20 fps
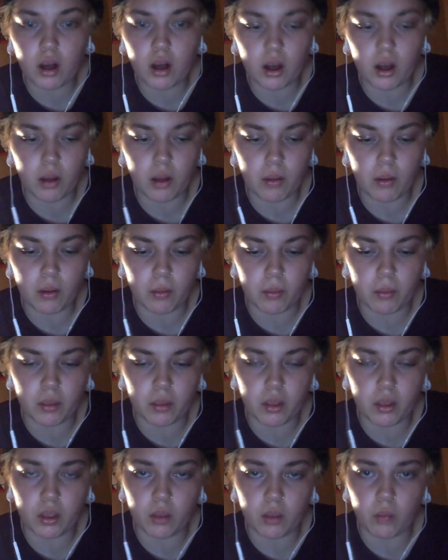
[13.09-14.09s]
I will
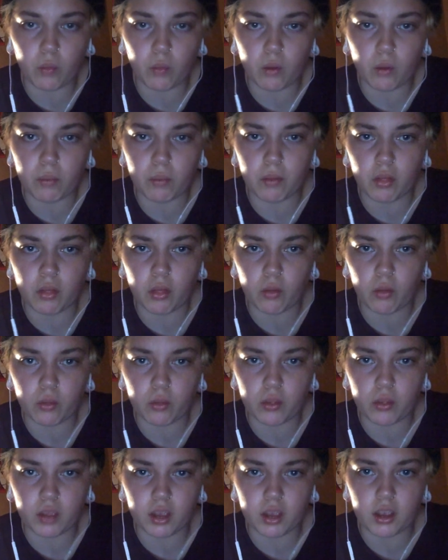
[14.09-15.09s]
be 1 month on
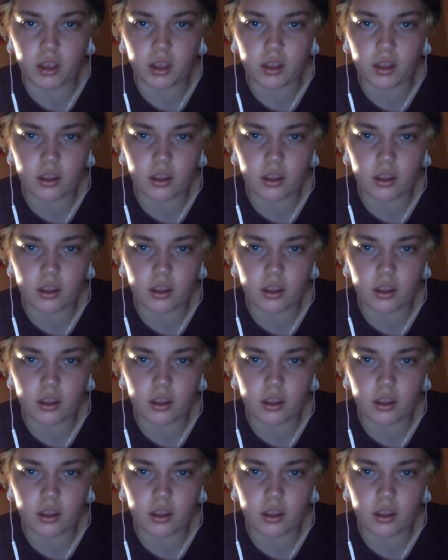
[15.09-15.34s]
T,